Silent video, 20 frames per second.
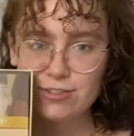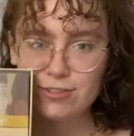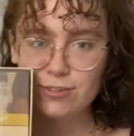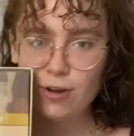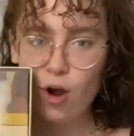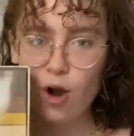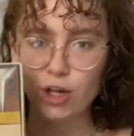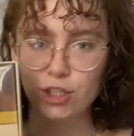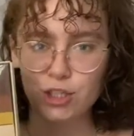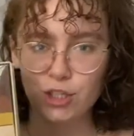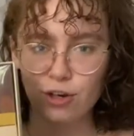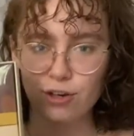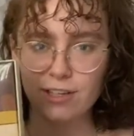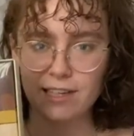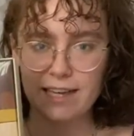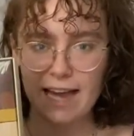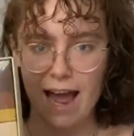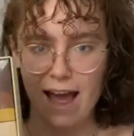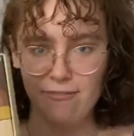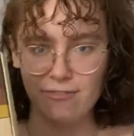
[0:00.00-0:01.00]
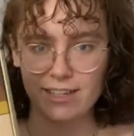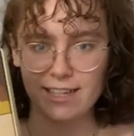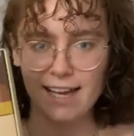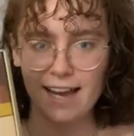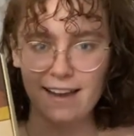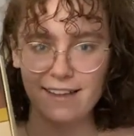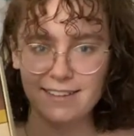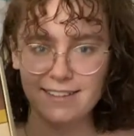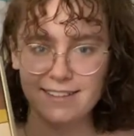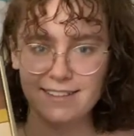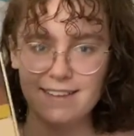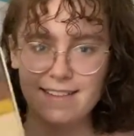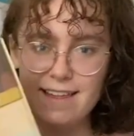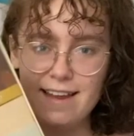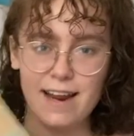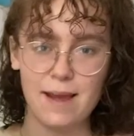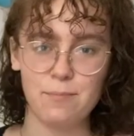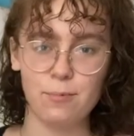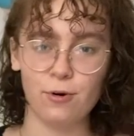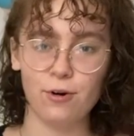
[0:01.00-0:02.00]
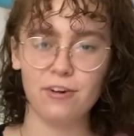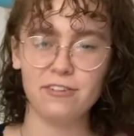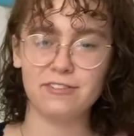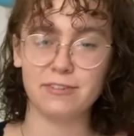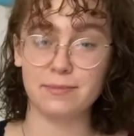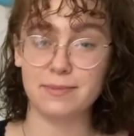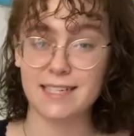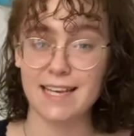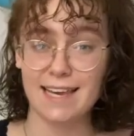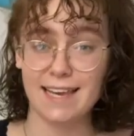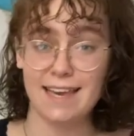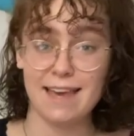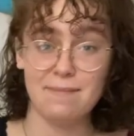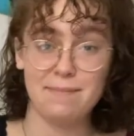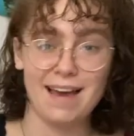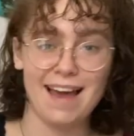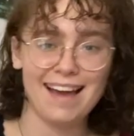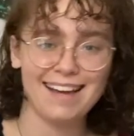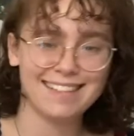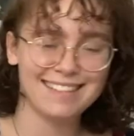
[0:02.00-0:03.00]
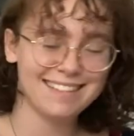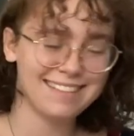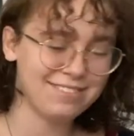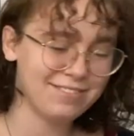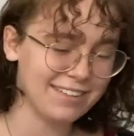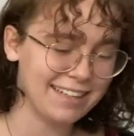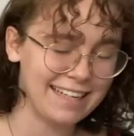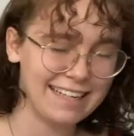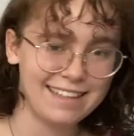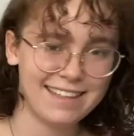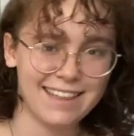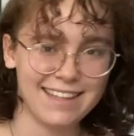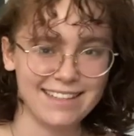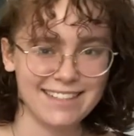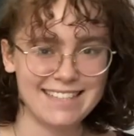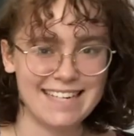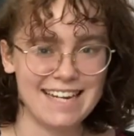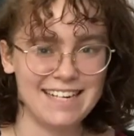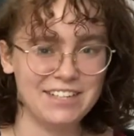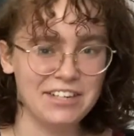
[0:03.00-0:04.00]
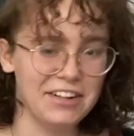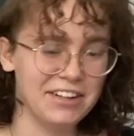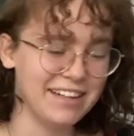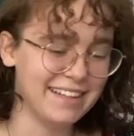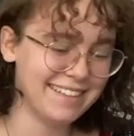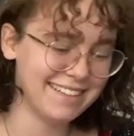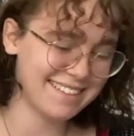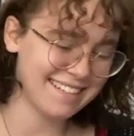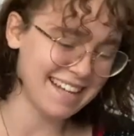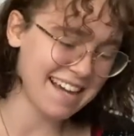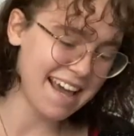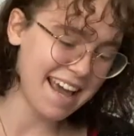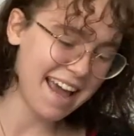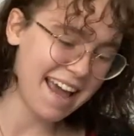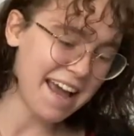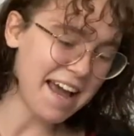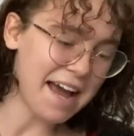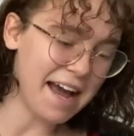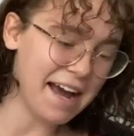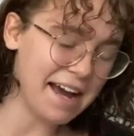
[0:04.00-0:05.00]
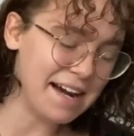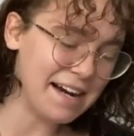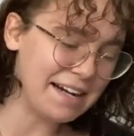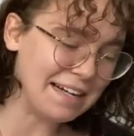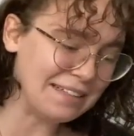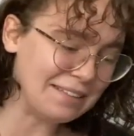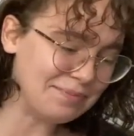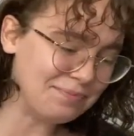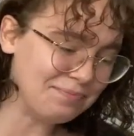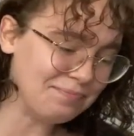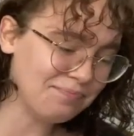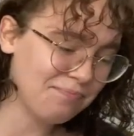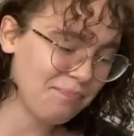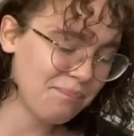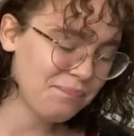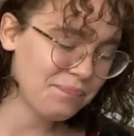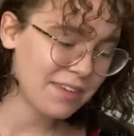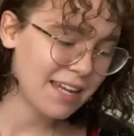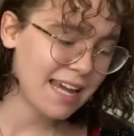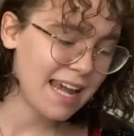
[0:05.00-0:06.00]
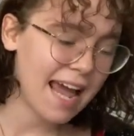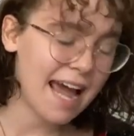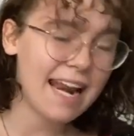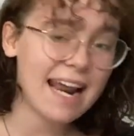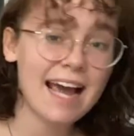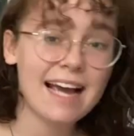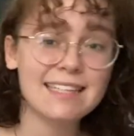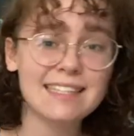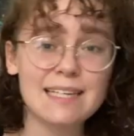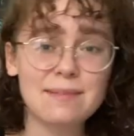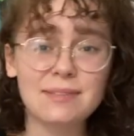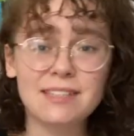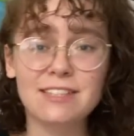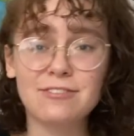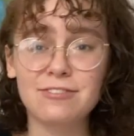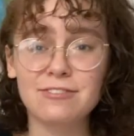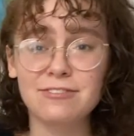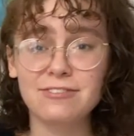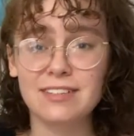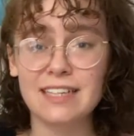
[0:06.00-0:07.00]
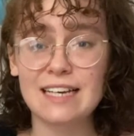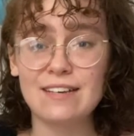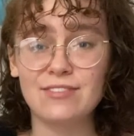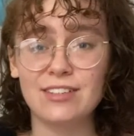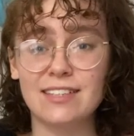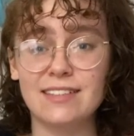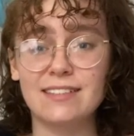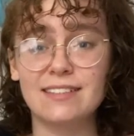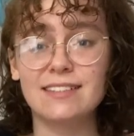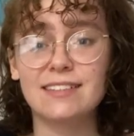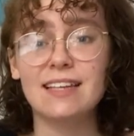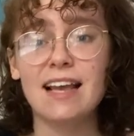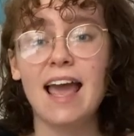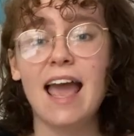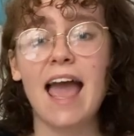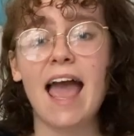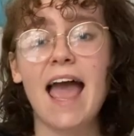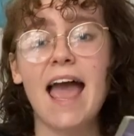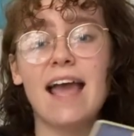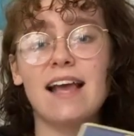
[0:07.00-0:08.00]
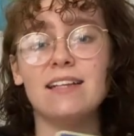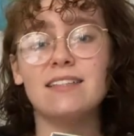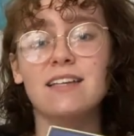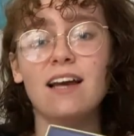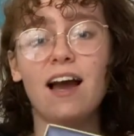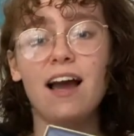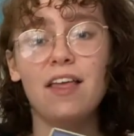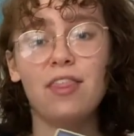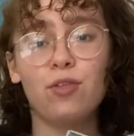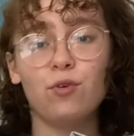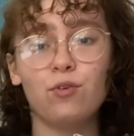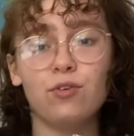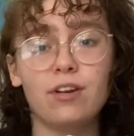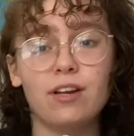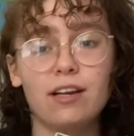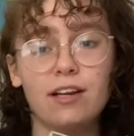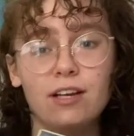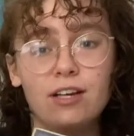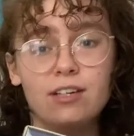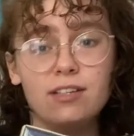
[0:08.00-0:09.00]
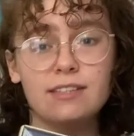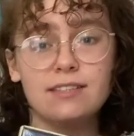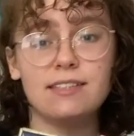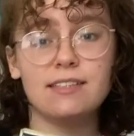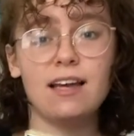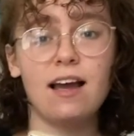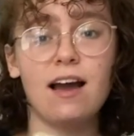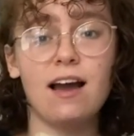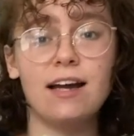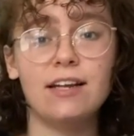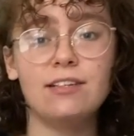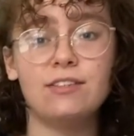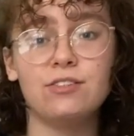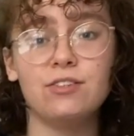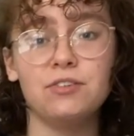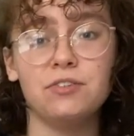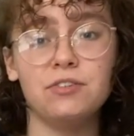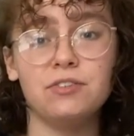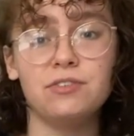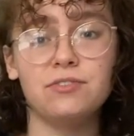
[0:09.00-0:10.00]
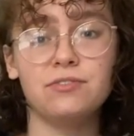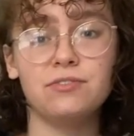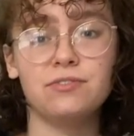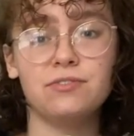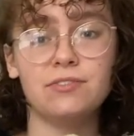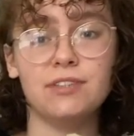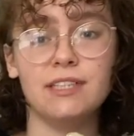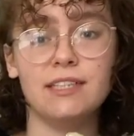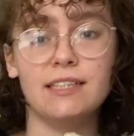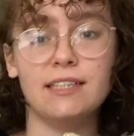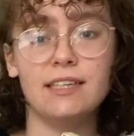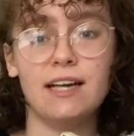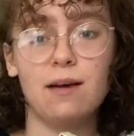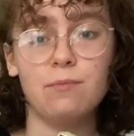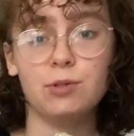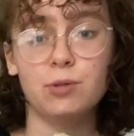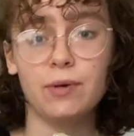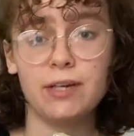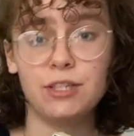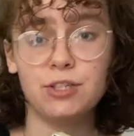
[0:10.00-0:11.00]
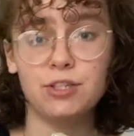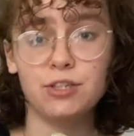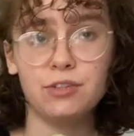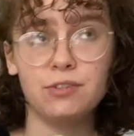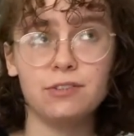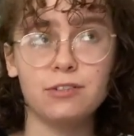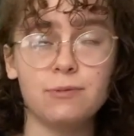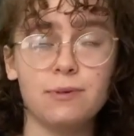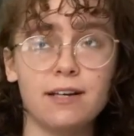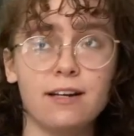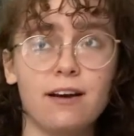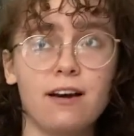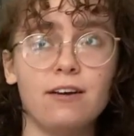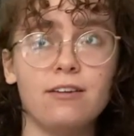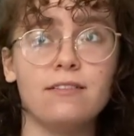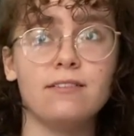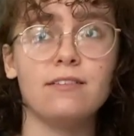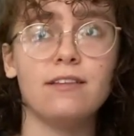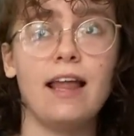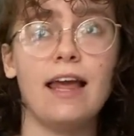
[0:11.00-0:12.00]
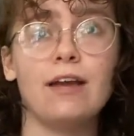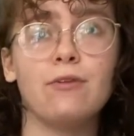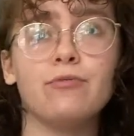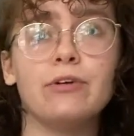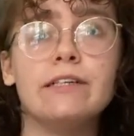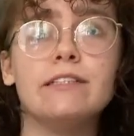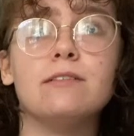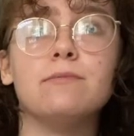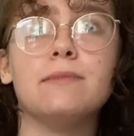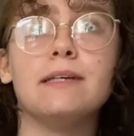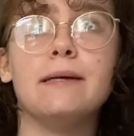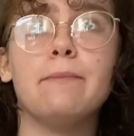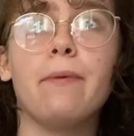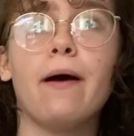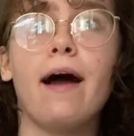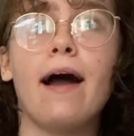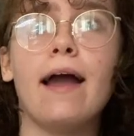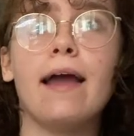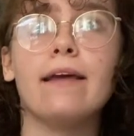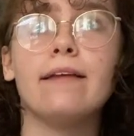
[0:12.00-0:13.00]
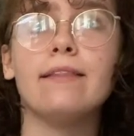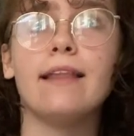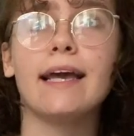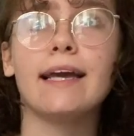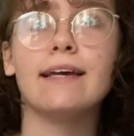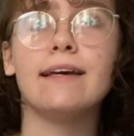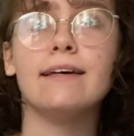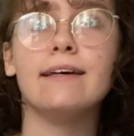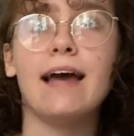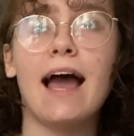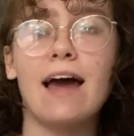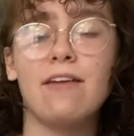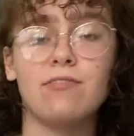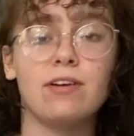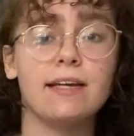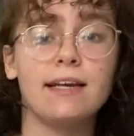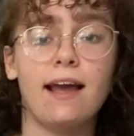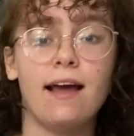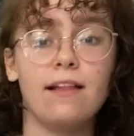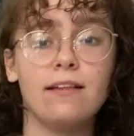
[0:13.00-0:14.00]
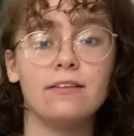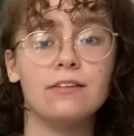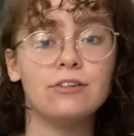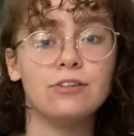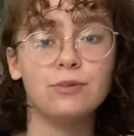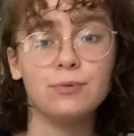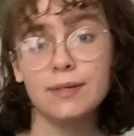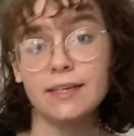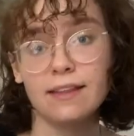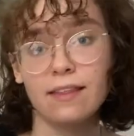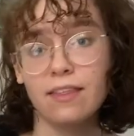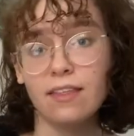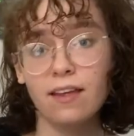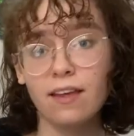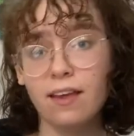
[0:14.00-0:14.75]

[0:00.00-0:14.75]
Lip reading: hot chocolate advent calendar that I bought from TK Maxx for like $13. And it has heaps of different flavors. And I thought, cause I don't really, I'm 22, so I can't like reasonably buy like an advent calendar with,